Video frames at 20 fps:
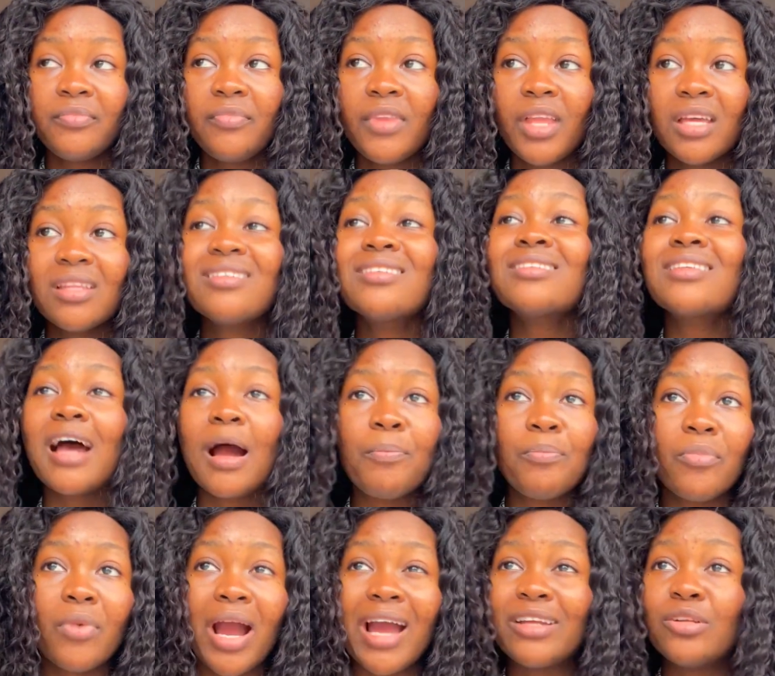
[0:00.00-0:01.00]
This
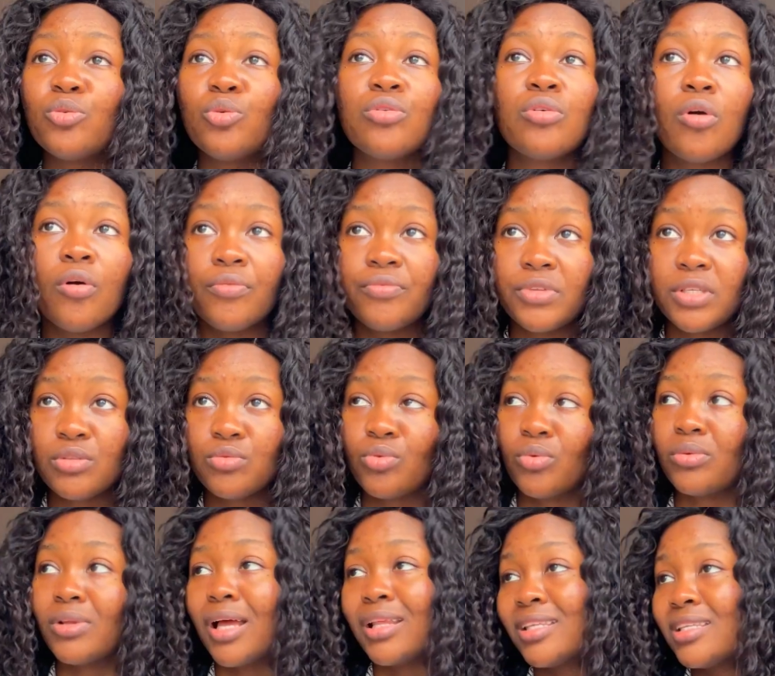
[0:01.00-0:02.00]
happened, I know of this
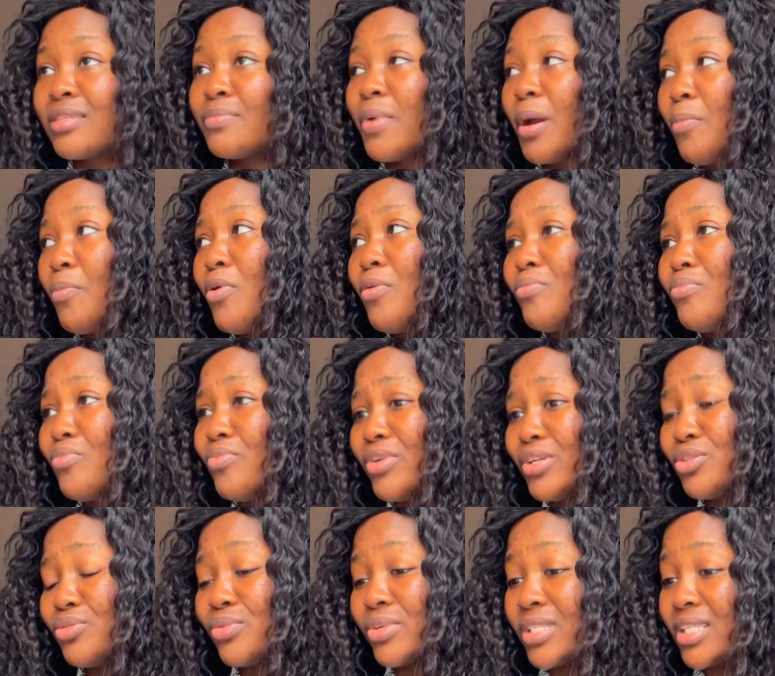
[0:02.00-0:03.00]
one, at least my mom,
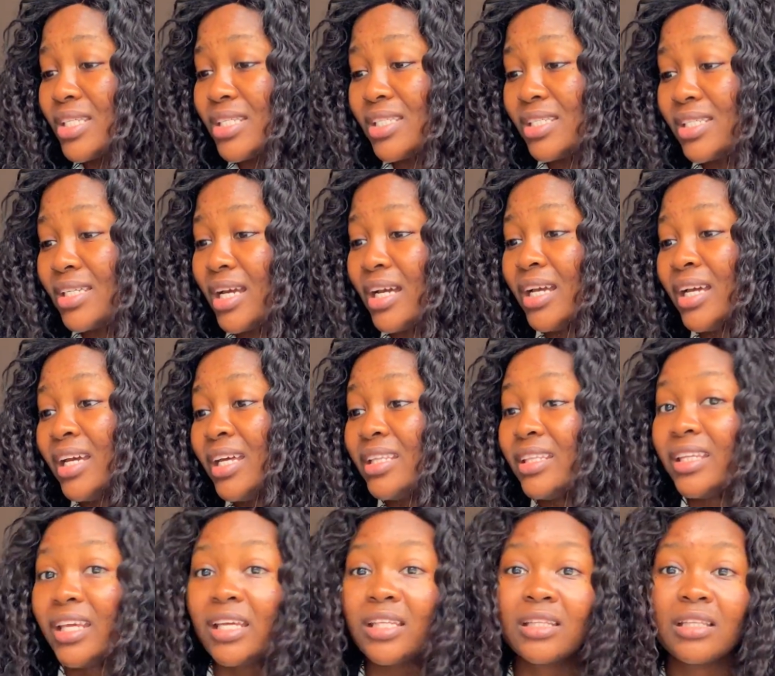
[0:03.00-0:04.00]
when she was a teacher,
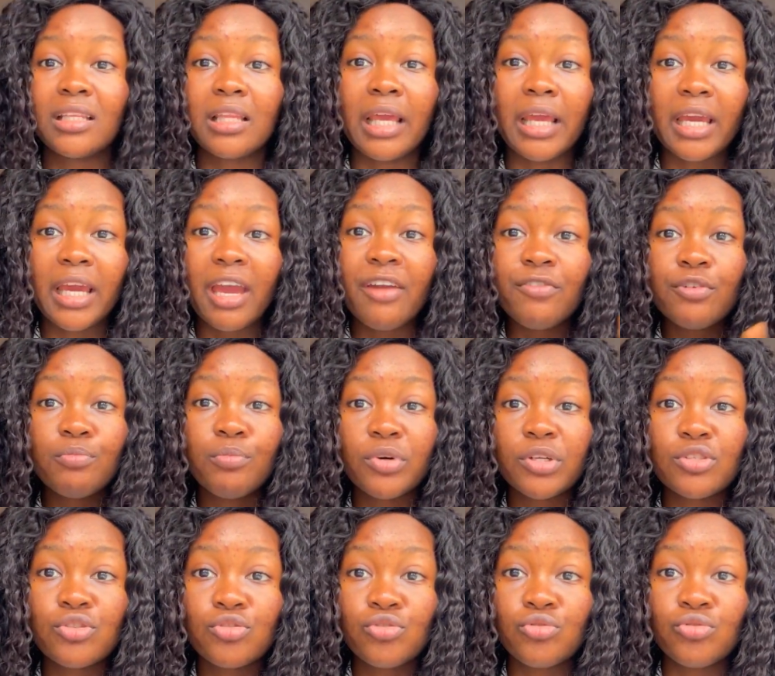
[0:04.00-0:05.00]
then like
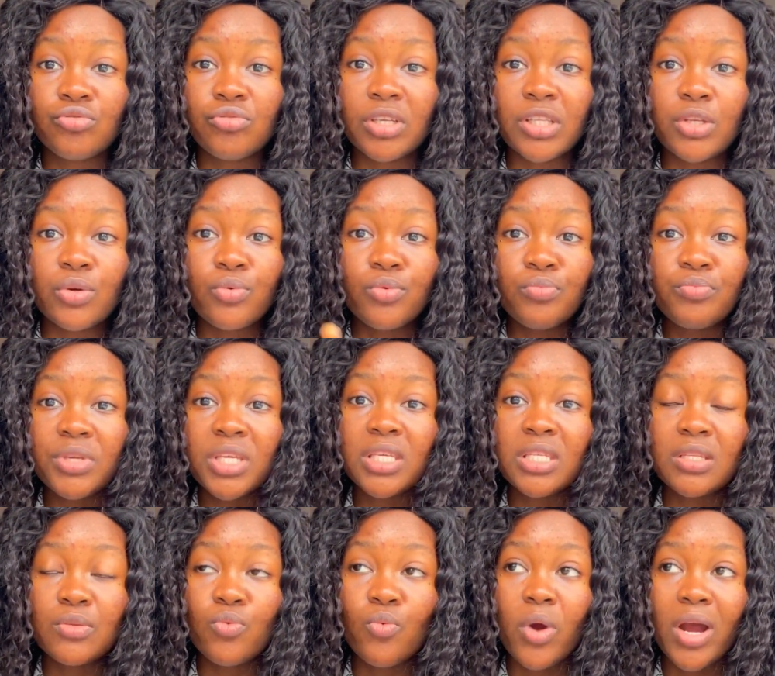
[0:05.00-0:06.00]
everybody's children, they will
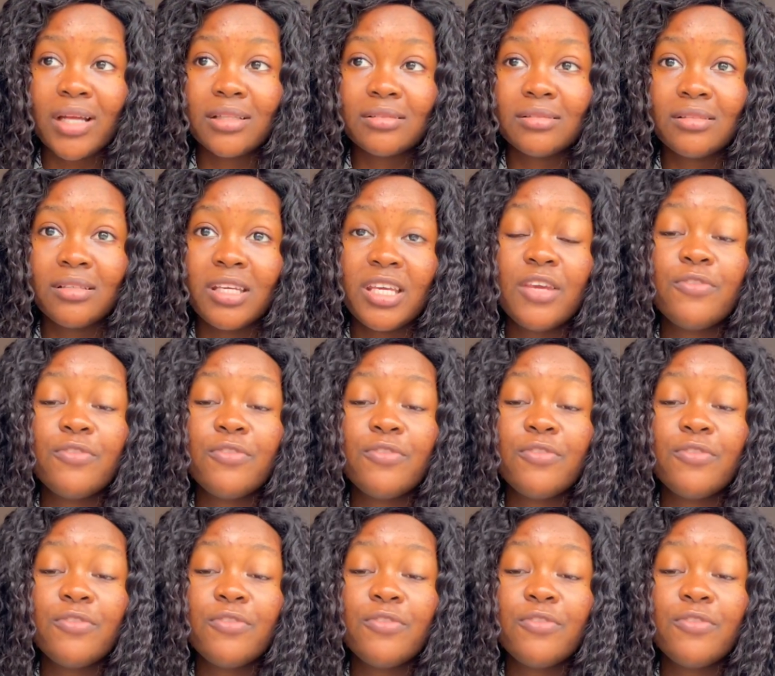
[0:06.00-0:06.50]
be in one.